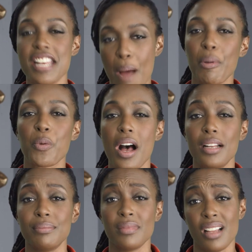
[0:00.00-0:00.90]
number 1.
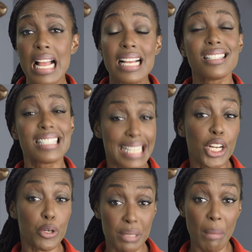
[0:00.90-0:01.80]

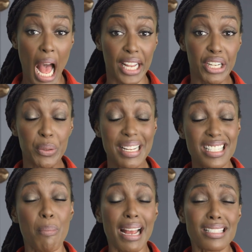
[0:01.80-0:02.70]
Cinco de Mayo
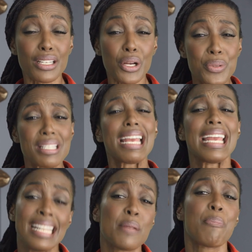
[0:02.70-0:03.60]
is Mexico's
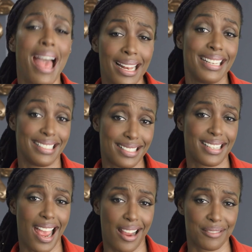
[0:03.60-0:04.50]
Independence Day.